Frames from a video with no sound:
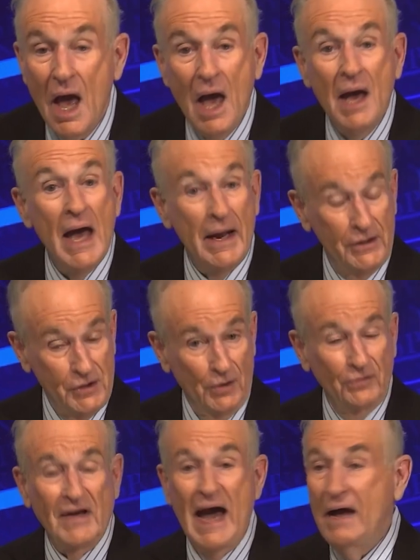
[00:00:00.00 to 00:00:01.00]
And it
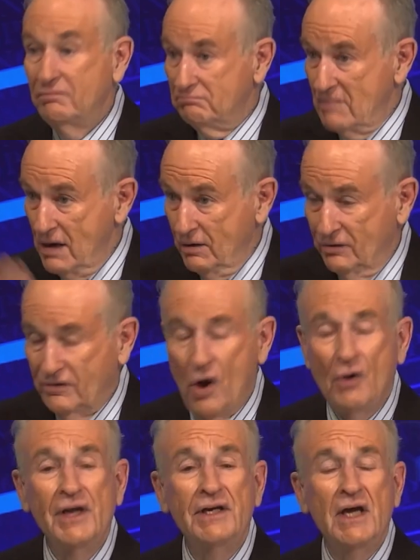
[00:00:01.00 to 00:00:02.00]
turns out
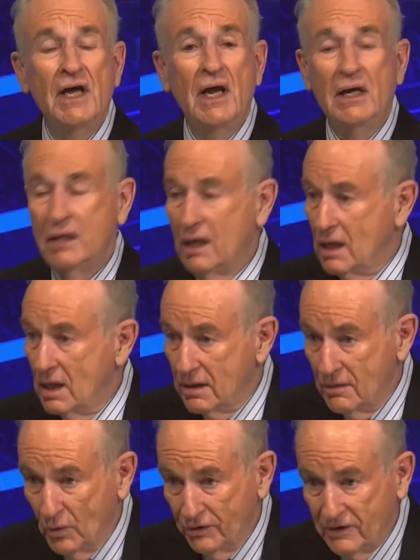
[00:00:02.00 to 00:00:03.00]
Arizona did it,
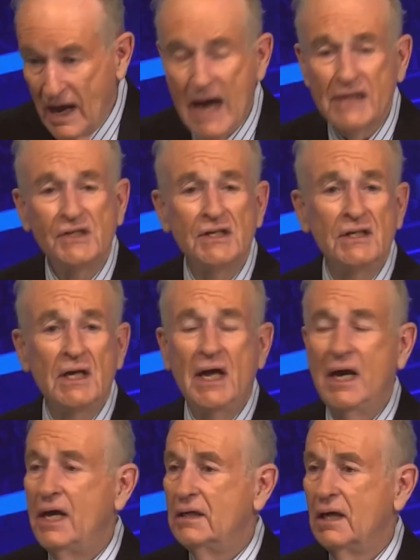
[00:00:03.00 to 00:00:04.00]
Wisconsin did
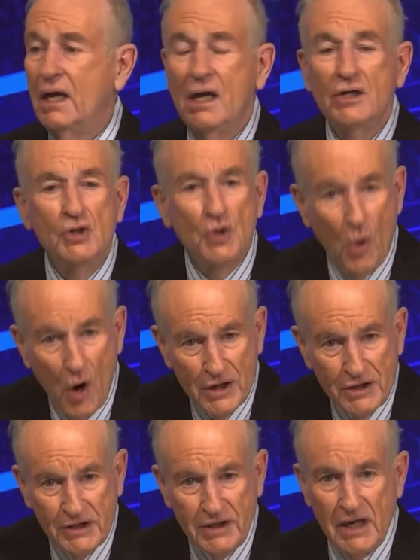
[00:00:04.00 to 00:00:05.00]
it,
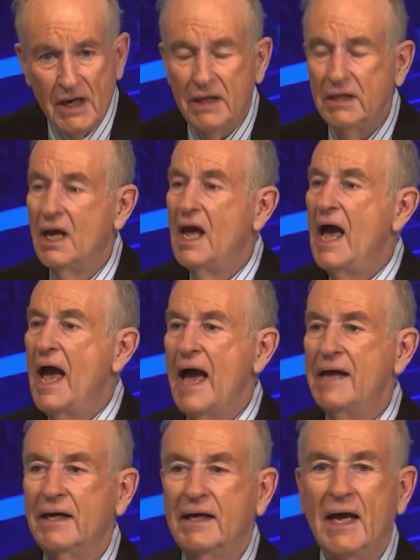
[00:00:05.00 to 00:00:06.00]
Georgia did it,
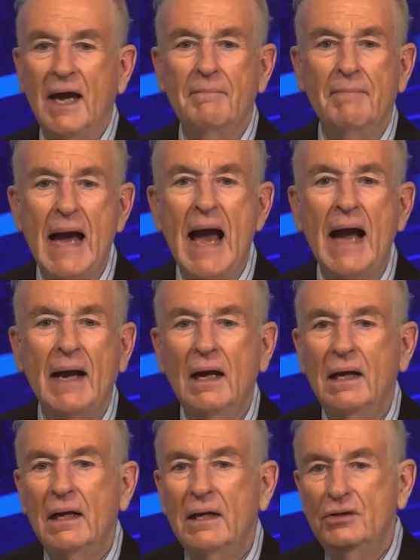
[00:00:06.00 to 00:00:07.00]
and it came back
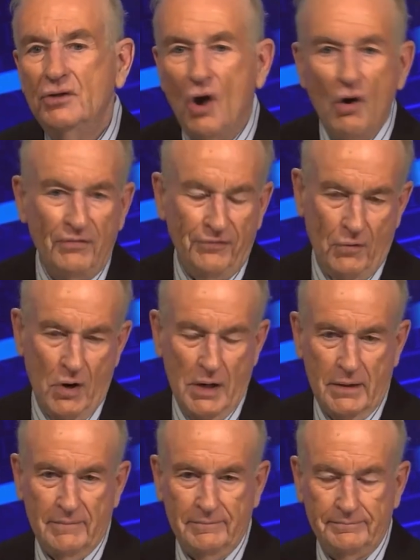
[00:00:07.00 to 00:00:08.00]
no fraud.
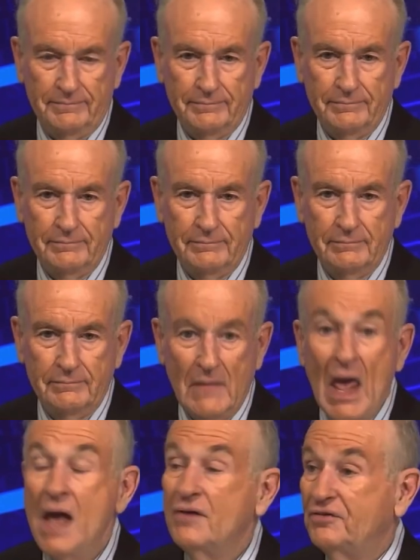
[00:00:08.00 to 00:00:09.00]

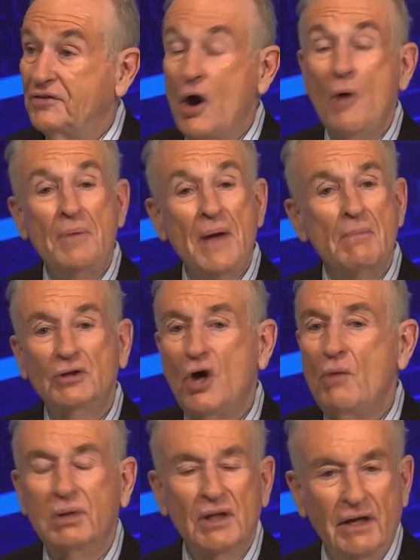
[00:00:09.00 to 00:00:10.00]
Still, people don't
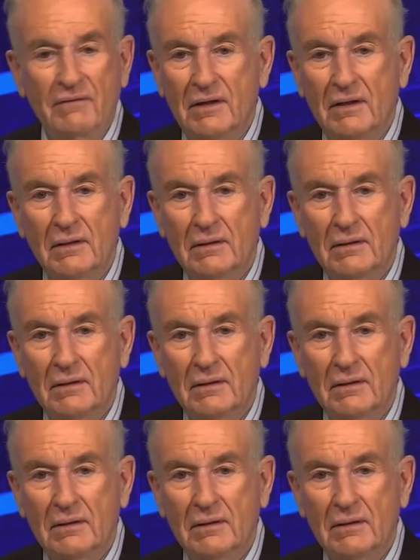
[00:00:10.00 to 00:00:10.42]
believe it.